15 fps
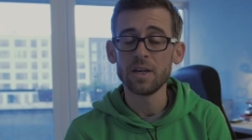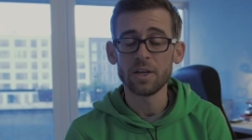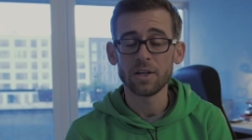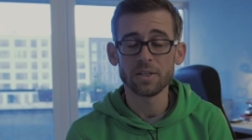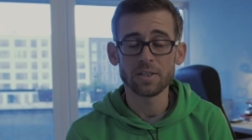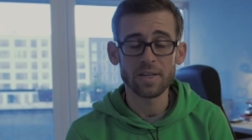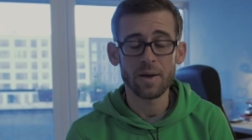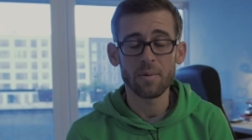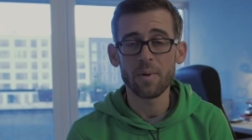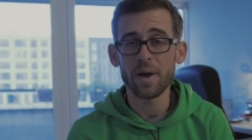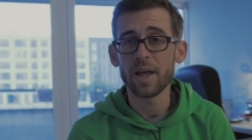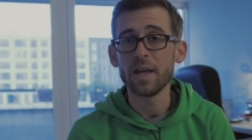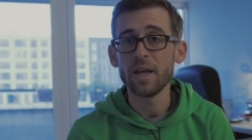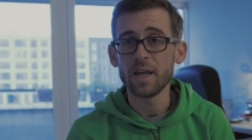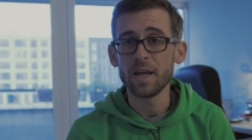because that
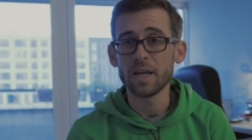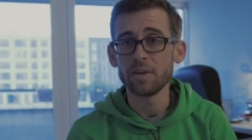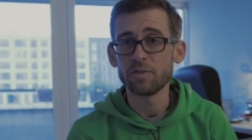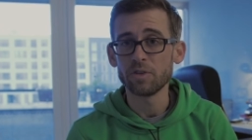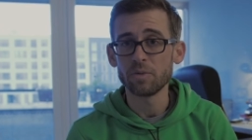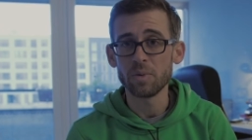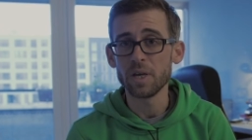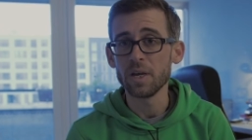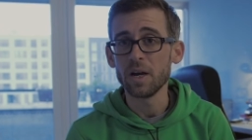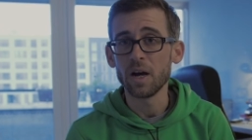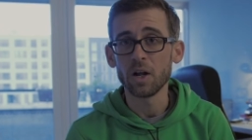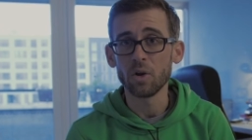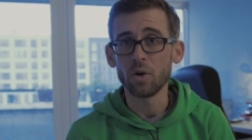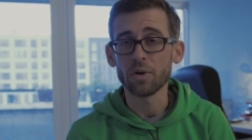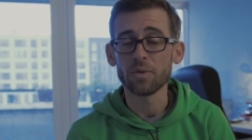way it gives me
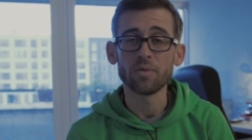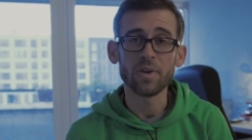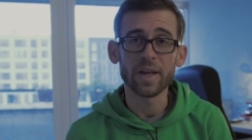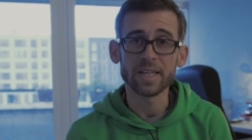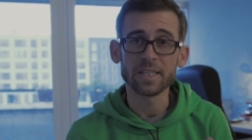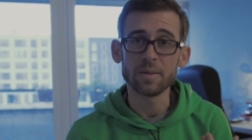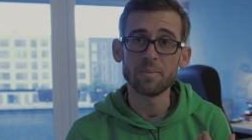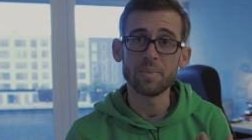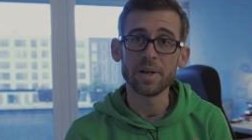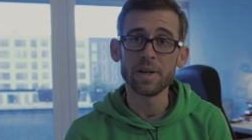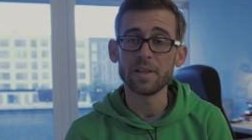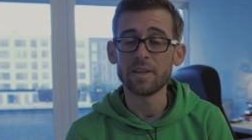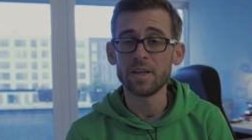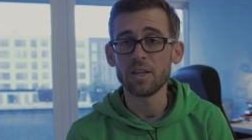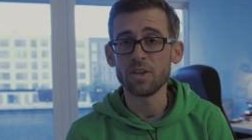a lot of
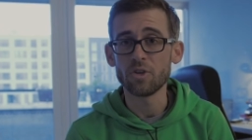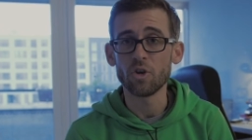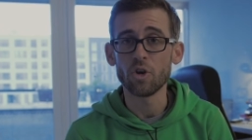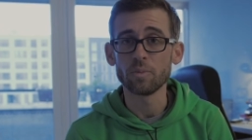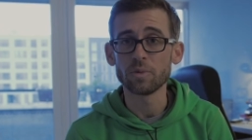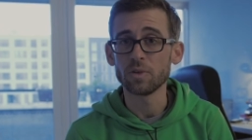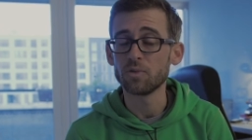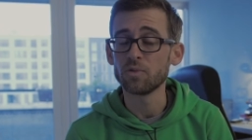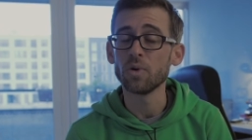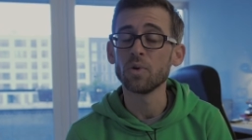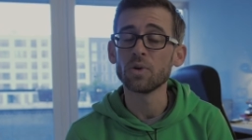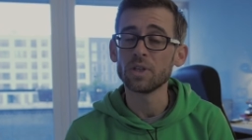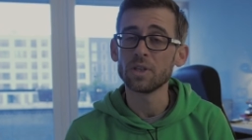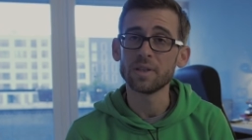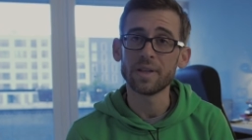flexibility in terms of
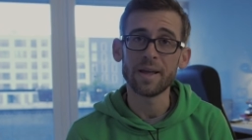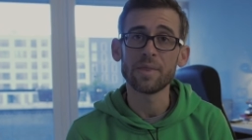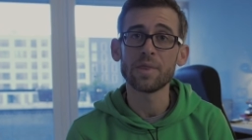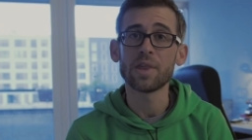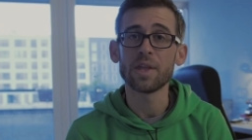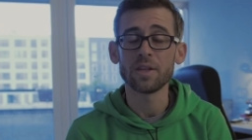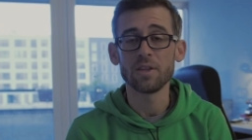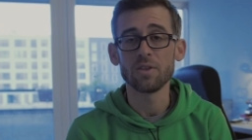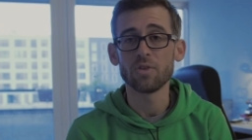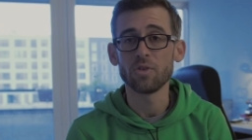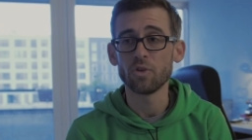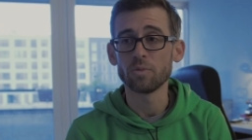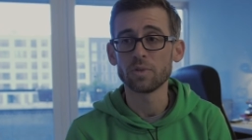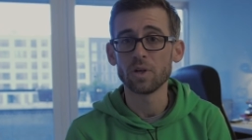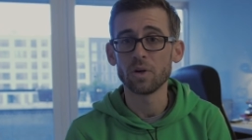focal length and in
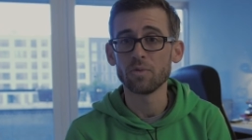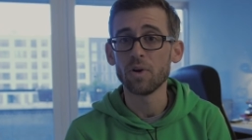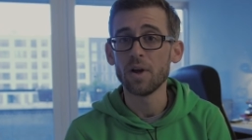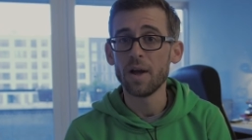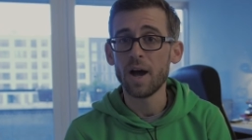terms of